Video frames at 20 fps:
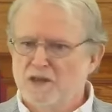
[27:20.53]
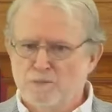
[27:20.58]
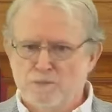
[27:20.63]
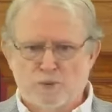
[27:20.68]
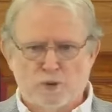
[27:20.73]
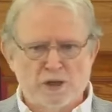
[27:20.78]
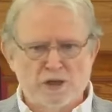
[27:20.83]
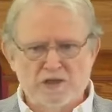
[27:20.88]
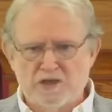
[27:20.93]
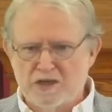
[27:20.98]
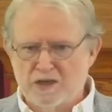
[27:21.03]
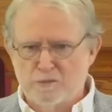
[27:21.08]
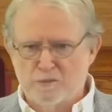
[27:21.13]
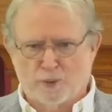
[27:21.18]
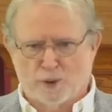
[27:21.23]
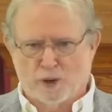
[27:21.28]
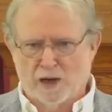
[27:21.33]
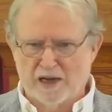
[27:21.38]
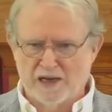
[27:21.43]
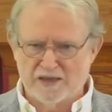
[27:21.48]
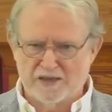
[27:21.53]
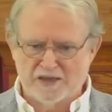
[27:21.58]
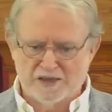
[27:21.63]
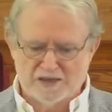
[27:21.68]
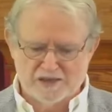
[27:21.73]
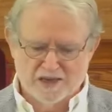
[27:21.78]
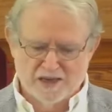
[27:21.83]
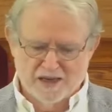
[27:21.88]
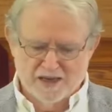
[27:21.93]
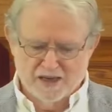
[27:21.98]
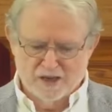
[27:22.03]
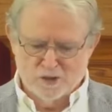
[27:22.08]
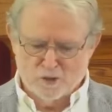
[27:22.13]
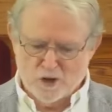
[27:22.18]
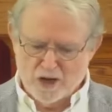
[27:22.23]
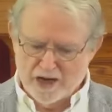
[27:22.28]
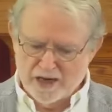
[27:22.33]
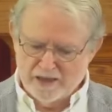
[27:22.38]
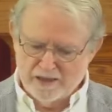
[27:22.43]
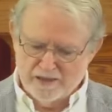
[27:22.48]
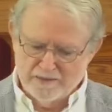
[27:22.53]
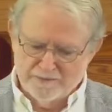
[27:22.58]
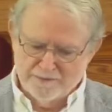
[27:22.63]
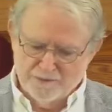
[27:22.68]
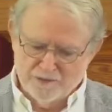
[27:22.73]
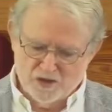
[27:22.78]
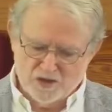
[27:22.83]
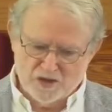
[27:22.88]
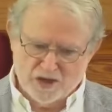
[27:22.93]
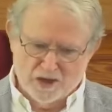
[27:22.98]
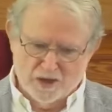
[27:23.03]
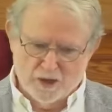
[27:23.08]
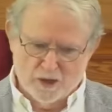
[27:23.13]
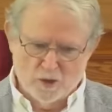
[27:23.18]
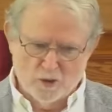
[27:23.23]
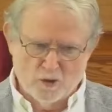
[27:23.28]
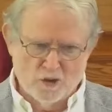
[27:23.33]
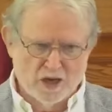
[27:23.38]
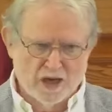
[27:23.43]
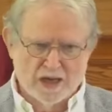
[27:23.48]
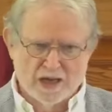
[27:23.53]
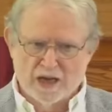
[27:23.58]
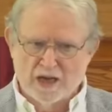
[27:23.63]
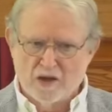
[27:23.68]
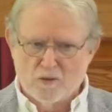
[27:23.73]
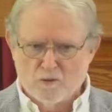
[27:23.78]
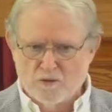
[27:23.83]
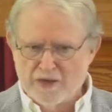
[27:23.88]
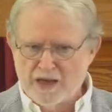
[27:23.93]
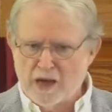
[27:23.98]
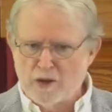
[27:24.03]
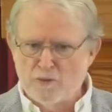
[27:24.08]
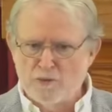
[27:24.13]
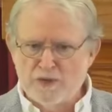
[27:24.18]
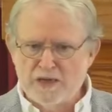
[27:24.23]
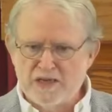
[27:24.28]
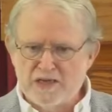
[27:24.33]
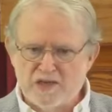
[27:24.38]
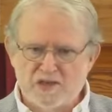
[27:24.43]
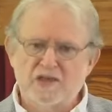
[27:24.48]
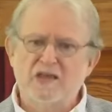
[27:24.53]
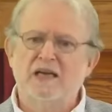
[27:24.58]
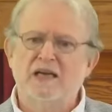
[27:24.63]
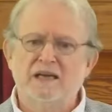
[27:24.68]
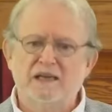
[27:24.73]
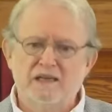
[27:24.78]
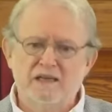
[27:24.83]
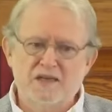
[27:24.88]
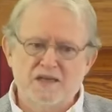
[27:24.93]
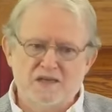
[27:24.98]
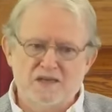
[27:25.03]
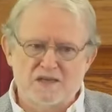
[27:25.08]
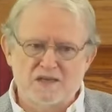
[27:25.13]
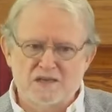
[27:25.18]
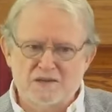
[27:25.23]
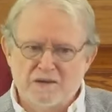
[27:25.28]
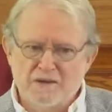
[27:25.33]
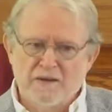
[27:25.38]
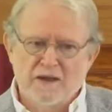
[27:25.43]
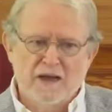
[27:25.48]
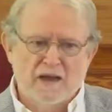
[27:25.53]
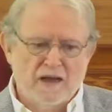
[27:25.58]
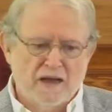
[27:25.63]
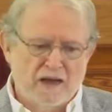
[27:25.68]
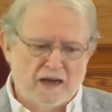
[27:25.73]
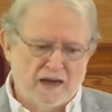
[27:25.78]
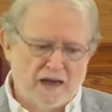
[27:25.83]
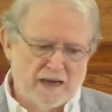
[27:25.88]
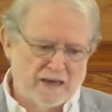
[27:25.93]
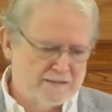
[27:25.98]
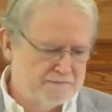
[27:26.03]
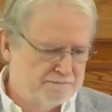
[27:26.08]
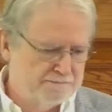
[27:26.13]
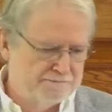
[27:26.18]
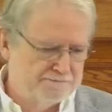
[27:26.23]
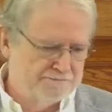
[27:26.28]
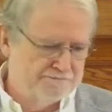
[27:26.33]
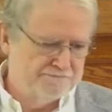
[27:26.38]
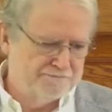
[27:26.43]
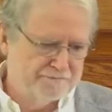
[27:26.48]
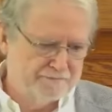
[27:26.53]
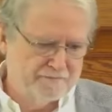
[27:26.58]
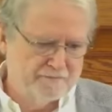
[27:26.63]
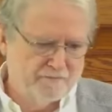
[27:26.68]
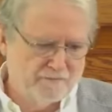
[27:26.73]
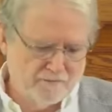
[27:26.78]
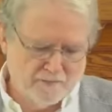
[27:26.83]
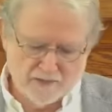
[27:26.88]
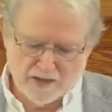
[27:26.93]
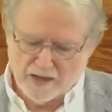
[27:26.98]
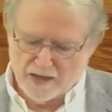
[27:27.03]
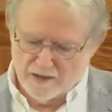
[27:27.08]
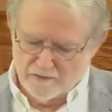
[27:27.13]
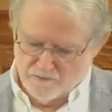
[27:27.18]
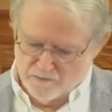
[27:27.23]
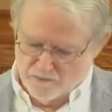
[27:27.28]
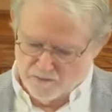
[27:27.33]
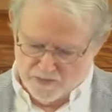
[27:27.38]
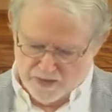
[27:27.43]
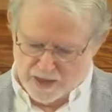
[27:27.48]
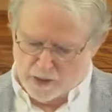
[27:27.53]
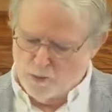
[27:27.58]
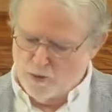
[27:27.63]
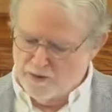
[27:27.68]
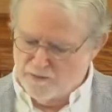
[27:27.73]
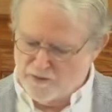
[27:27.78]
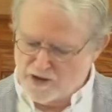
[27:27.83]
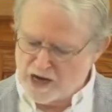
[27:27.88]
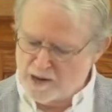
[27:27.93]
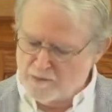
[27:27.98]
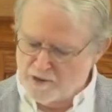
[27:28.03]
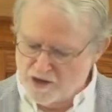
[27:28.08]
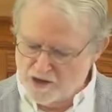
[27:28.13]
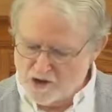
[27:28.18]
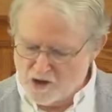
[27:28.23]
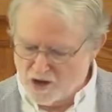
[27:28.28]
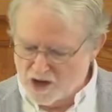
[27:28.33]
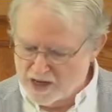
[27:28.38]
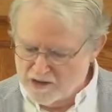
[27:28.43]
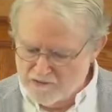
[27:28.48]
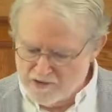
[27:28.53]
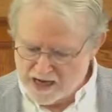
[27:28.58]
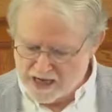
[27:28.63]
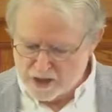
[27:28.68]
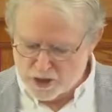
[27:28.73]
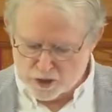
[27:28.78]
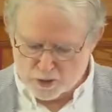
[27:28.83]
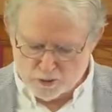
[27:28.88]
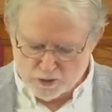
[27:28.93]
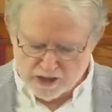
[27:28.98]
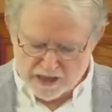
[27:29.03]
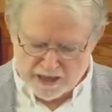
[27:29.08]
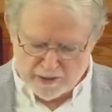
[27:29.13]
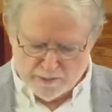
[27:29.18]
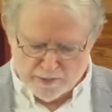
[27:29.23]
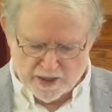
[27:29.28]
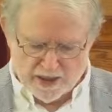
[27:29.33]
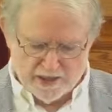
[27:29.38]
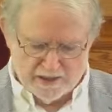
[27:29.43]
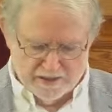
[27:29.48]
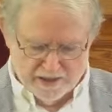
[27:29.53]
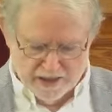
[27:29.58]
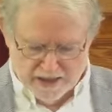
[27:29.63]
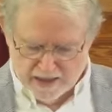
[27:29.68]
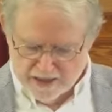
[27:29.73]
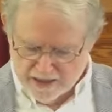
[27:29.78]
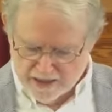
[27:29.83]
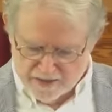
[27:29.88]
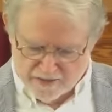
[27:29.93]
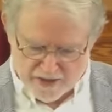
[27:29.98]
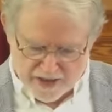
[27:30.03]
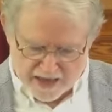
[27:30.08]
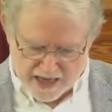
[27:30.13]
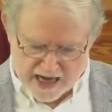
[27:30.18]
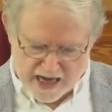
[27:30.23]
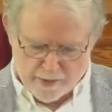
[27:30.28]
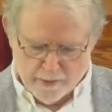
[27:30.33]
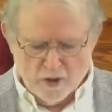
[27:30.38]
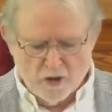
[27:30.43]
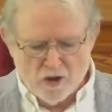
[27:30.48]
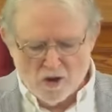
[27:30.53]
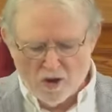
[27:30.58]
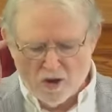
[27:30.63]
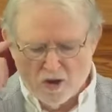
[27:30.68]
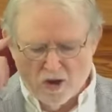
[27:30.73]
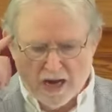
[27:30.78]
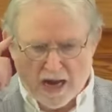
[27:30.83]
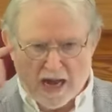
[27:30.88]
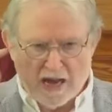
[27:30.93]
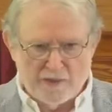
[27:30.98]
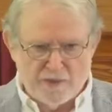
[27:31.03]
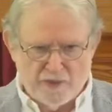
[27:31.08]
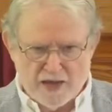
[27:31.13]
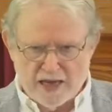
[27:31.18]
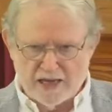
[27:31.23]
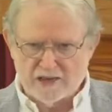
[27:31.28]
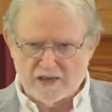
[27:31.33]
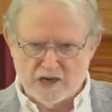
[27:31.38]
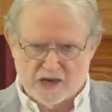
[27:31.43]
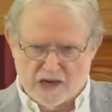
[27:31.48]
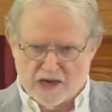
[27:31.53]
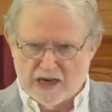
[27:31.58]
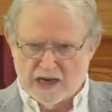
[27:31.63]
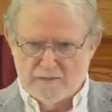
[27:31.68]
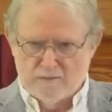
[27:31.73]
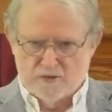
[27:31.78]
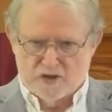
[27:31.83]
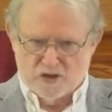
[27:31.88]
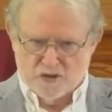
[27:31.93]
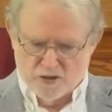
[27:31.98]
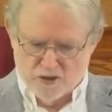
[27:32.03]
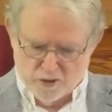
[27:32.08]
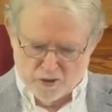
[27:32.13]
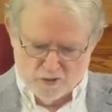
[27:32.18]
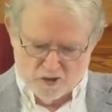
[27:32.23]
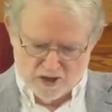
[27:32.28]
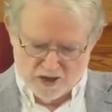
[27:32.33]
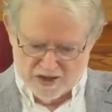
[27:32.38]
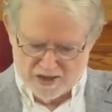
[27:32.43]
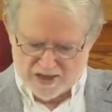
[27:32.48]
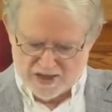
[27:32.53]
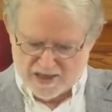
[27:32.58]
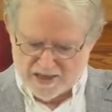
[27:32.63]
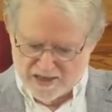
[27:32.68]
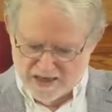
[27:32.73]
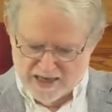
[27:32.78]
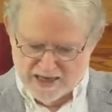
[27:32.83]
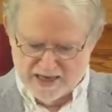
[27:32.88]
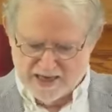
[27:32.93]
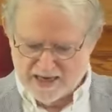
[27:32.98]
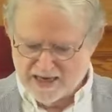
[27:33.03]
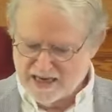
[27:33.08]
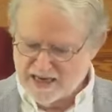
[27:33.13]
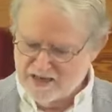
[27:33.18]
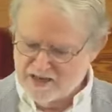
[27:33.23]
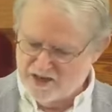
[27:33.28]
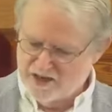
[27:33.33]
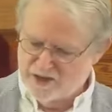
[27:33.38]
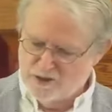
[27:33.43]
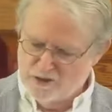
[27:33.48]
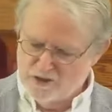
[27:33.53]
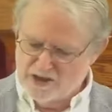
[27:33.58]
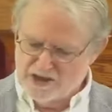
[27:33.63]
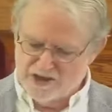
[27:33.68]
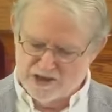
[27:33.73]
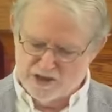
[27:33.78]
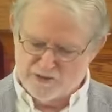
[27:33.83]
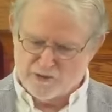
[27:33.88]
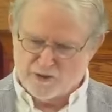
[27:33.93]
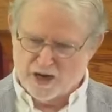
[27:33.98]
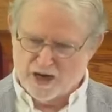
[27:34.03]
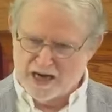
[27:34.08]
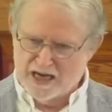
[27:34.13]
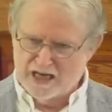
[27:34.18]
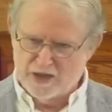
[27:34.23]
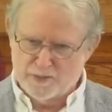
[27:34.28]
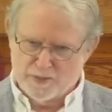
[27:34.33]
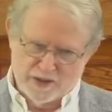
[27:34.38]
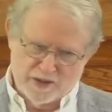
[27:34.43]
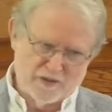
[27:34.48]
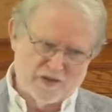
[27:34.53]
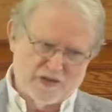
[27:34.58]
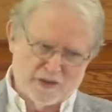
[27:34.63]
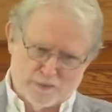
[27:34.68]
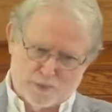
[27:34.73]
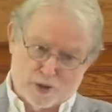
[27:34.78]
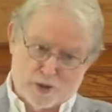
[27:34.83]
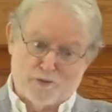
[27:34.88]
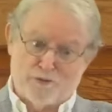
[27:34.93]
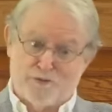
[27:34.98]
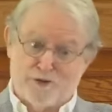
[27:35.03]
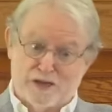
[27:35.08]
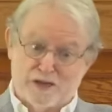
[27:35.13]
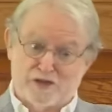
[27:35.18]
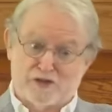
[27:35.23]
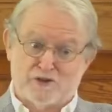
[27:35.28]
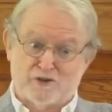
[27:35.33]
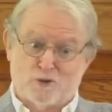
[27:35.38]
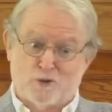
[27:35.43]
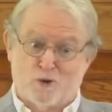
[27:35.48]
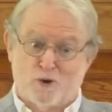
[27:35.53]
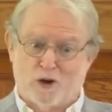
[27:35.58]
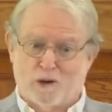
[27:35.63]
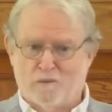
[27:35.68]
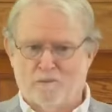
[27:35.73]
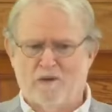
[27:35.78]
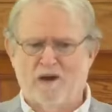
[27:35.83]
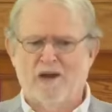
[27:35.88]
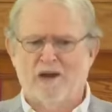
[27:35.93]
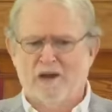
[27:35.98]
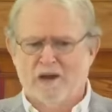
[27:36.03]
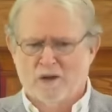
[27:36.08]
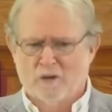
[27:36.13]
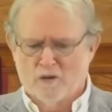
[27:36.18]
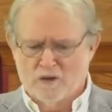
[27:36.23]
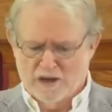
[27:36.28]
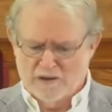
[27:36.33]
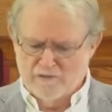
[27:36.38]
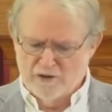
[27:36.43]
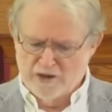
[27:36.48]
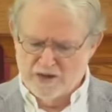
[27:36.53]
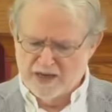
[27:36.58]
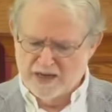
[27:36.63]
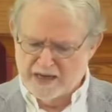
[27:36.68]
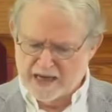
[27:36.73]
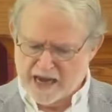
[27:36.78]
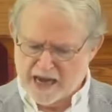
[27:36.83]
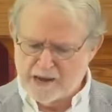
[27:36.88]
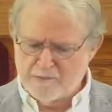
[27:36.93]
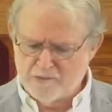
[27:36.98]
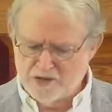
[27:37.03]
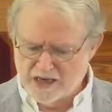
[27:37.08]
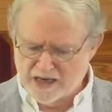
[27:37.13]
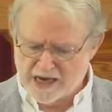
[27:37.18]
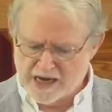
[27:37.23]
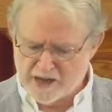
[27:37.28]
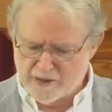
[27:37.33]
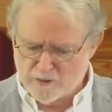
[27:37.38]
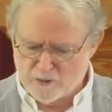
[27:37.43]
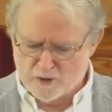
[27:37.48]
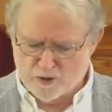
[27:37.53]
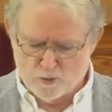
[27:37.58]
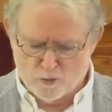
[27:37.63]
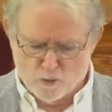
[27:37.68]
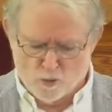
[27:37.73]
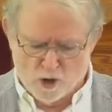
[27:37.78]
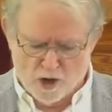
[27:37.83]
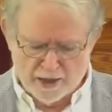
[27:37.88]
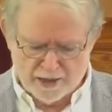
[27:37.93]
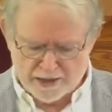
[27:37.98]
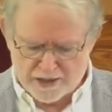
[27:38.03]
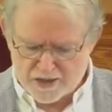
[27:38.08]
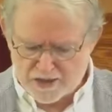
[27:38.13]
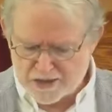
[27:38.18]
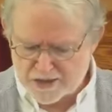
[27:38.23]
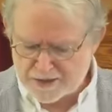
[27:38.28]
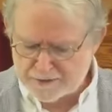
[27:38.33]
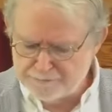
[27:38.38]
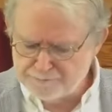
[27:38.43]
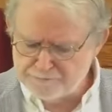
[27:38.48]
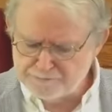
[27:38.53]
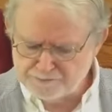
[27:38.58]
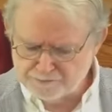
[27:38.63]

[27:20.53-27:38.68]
The printing press, right? So without these things, they would have come along eventually, but they came along at that time, so there was, and I hate to use this phrase, but the perfect storm, where everything came together at once.